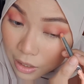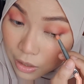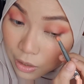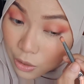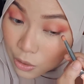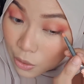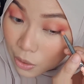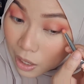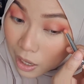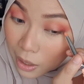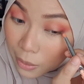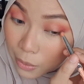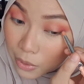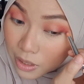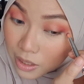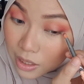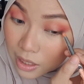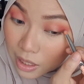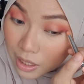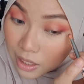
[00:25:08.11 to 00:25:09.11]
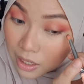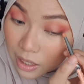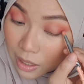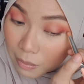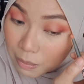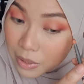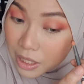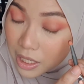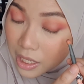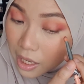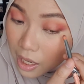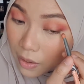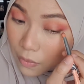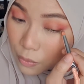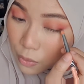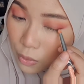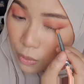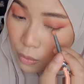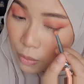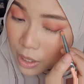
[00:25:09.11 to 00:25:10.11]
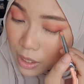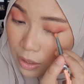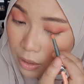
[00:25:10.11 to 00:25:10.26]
So I would say be careful when